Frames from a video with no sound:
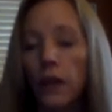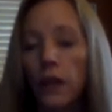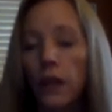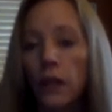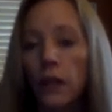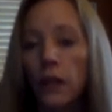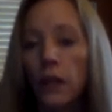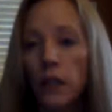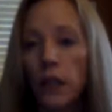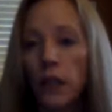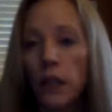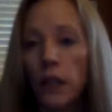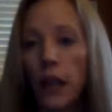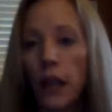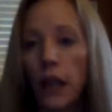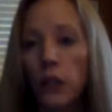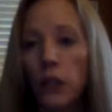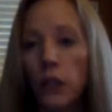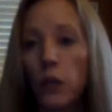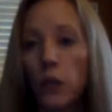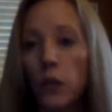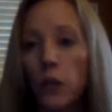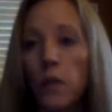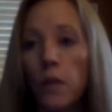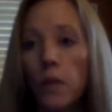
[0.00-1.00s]
at this
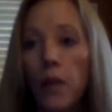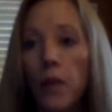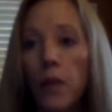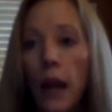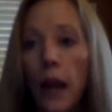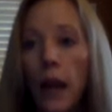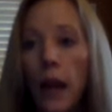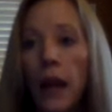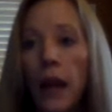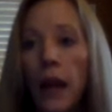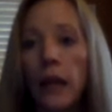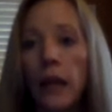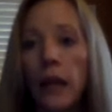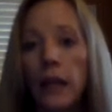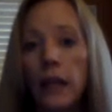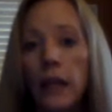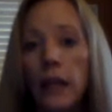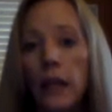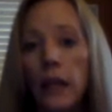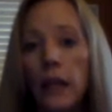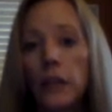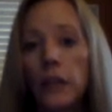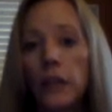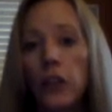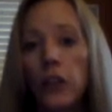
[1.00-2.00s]
stage, we
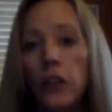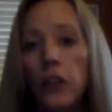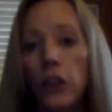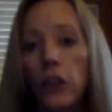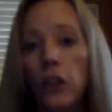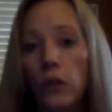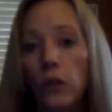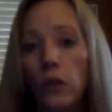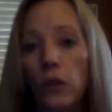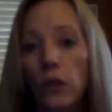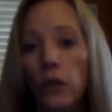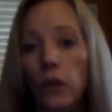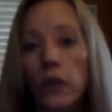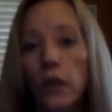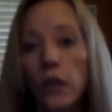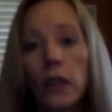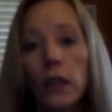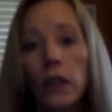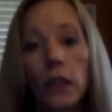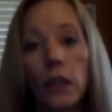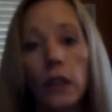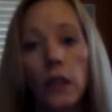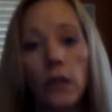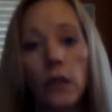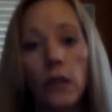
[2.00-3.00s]
may need to use
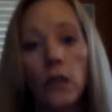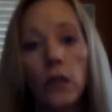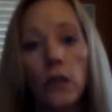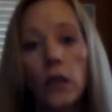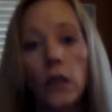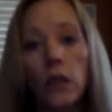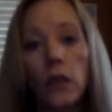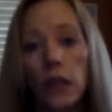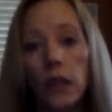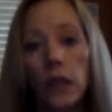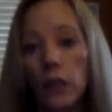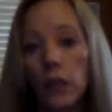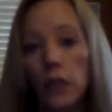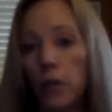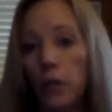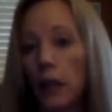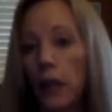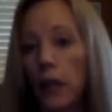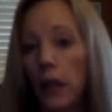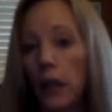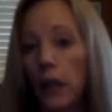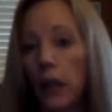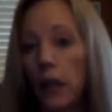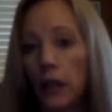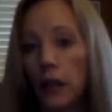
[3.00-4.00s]
civil
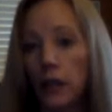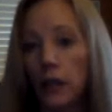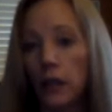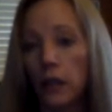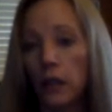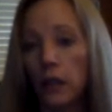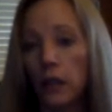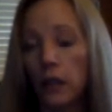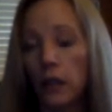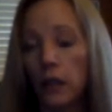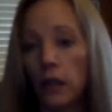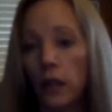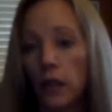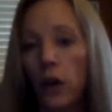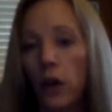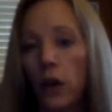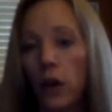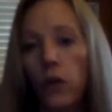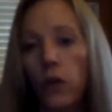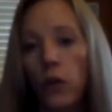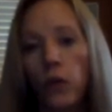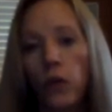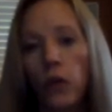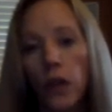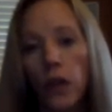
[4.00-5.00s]
disobedience.
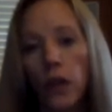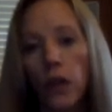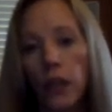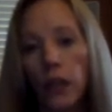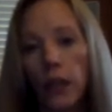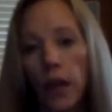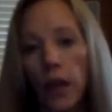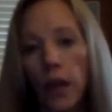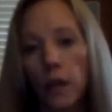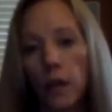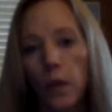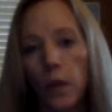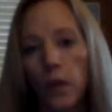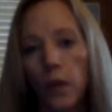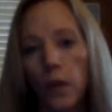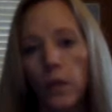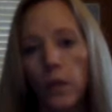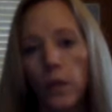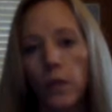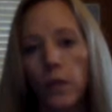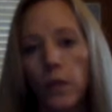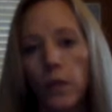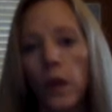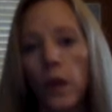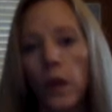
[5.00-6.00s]
For
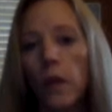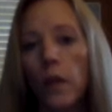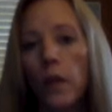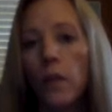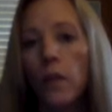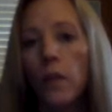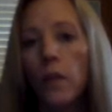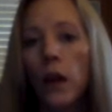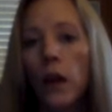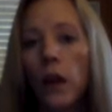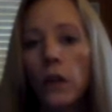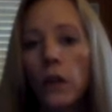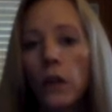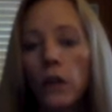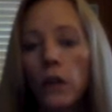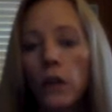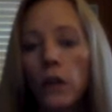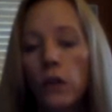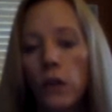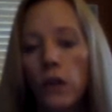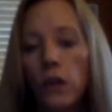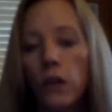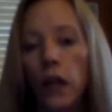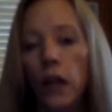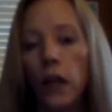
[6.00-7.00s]
example,
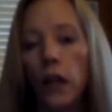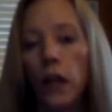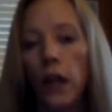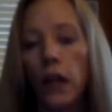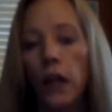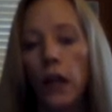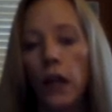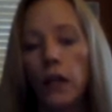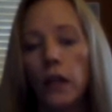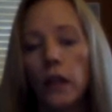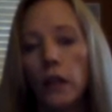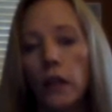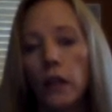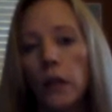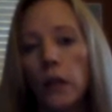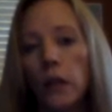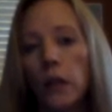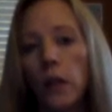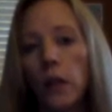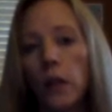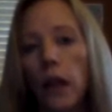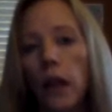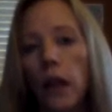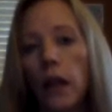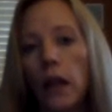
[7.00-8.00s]
Martin Luther King
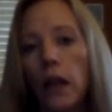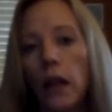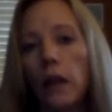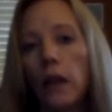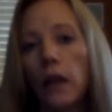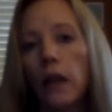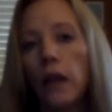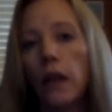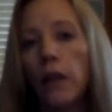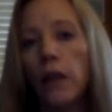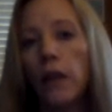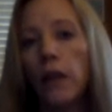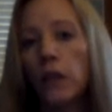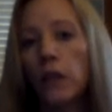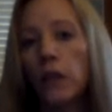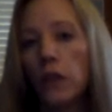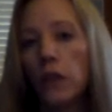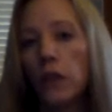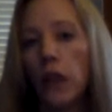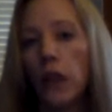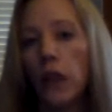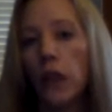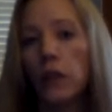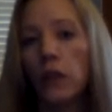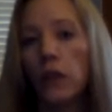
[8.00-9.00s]
displayed
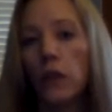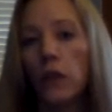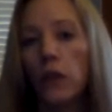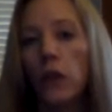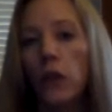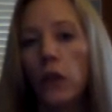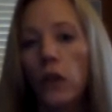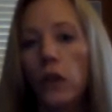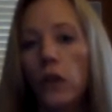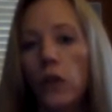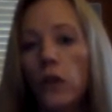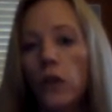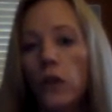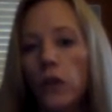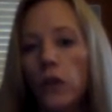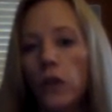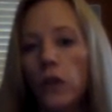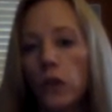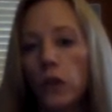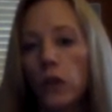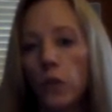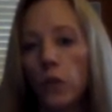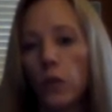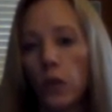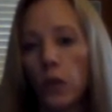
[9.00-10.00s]
level 6
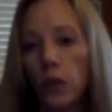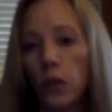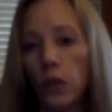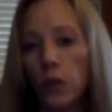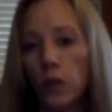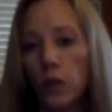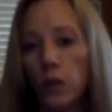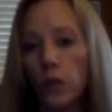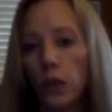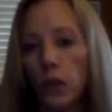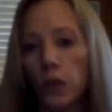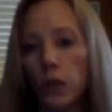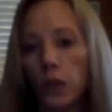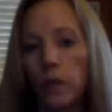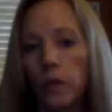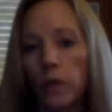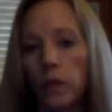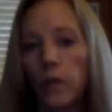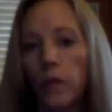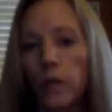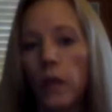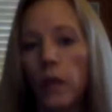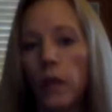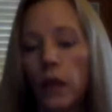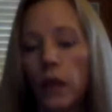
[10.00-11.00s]
universal
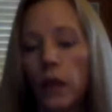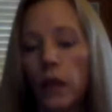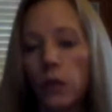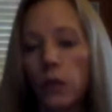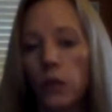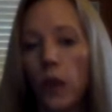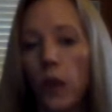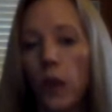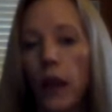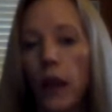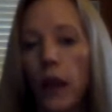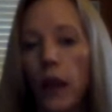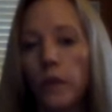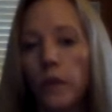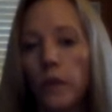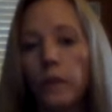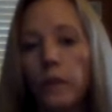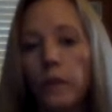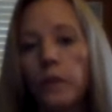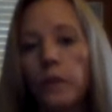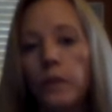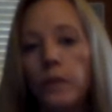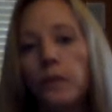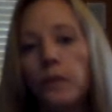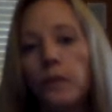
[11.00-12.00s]
principles this way.
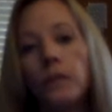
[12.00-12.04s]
